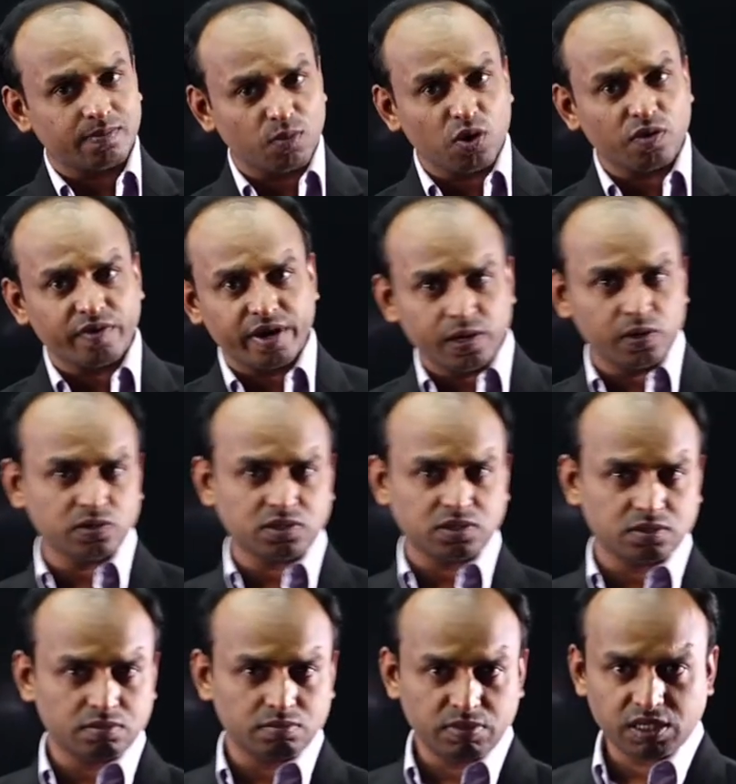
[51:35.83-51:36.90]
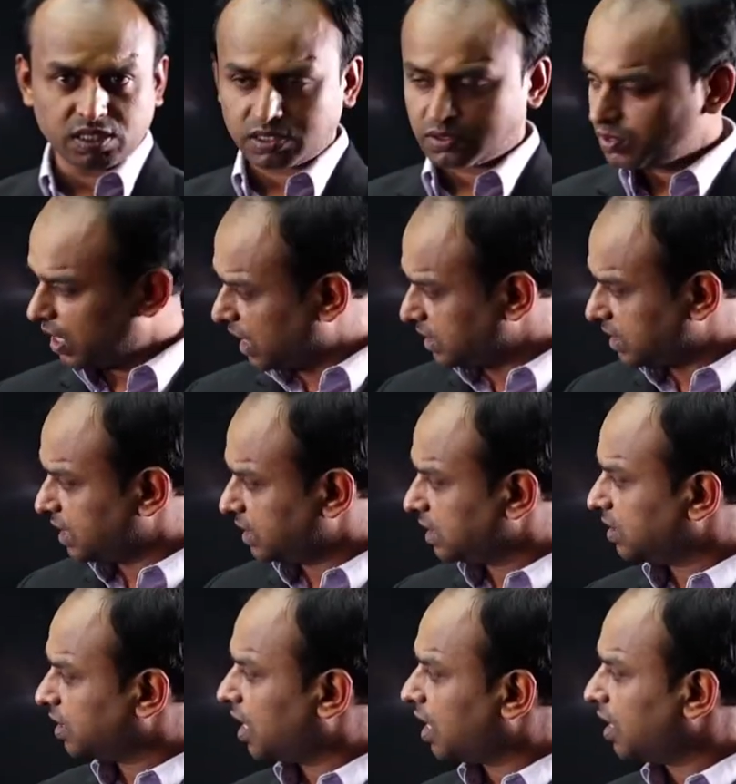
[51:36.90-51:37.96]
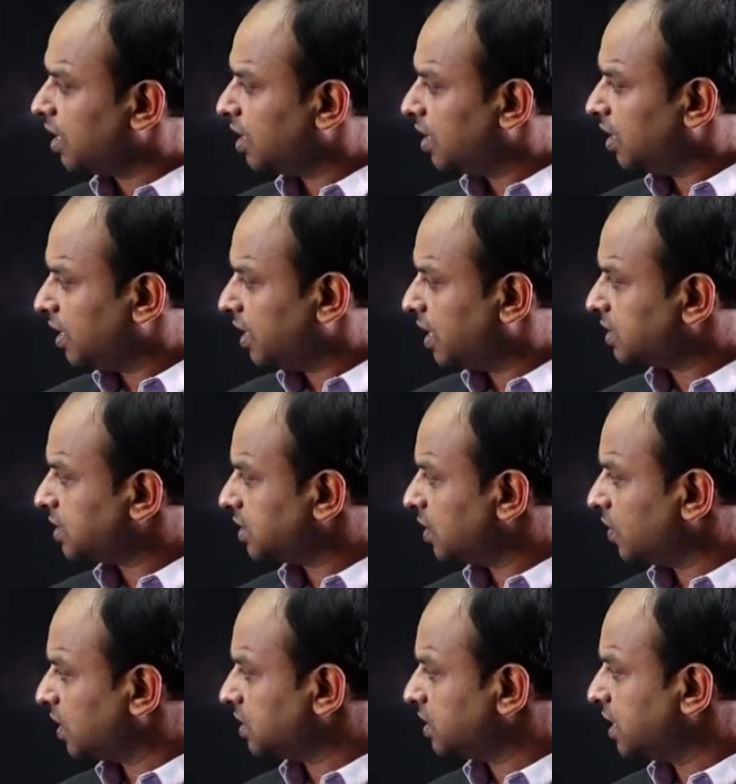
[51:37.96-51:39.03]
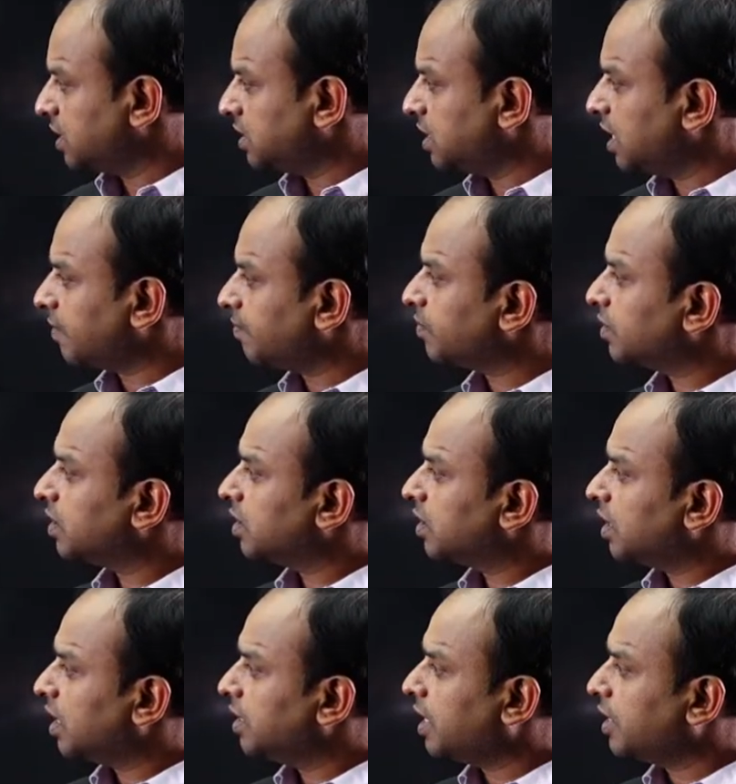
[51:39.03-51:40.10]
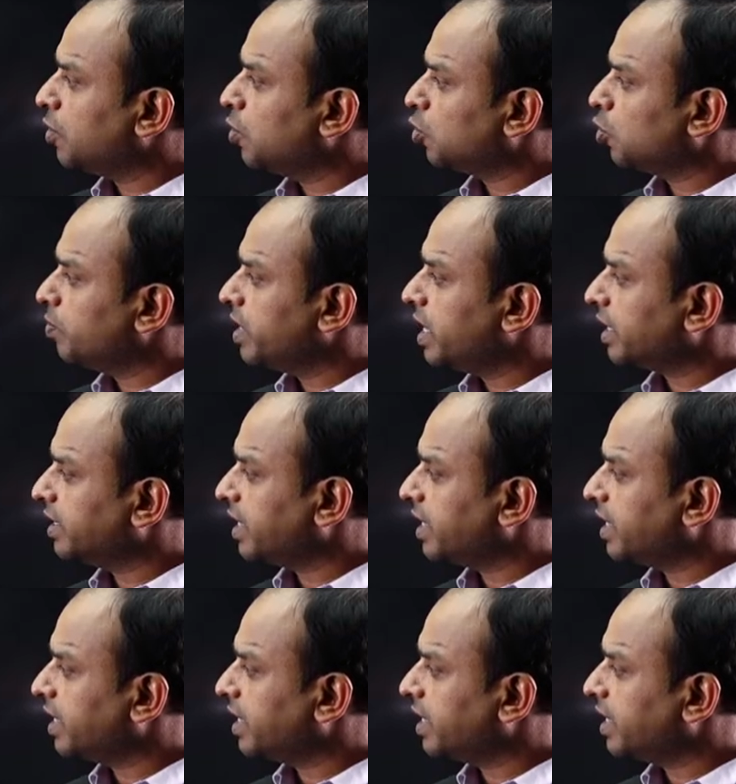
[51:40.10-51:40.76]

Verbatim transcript: More videos means you can search in the, yes, you can search here in the YouTube, dear.